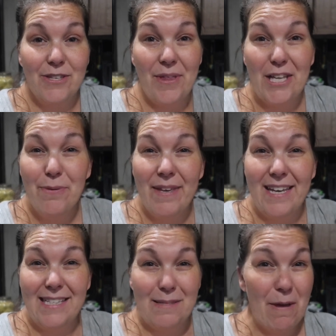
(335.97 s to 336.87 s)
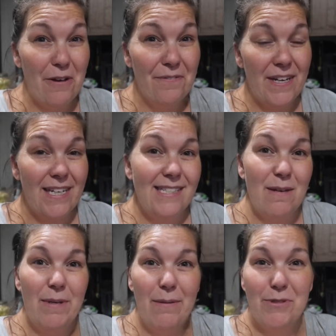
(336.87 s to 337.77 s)
So that's why they smell funny.
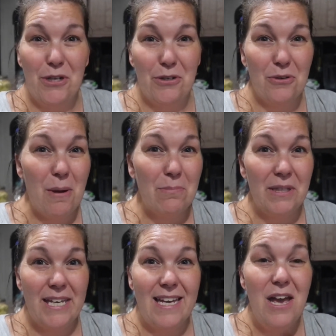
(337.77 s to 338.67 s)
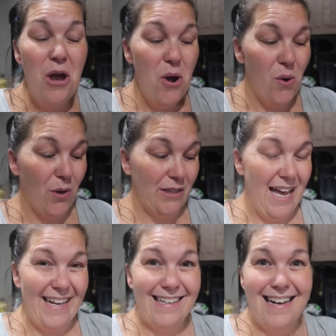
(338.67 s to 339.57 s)
Sometimes they're crumbly or like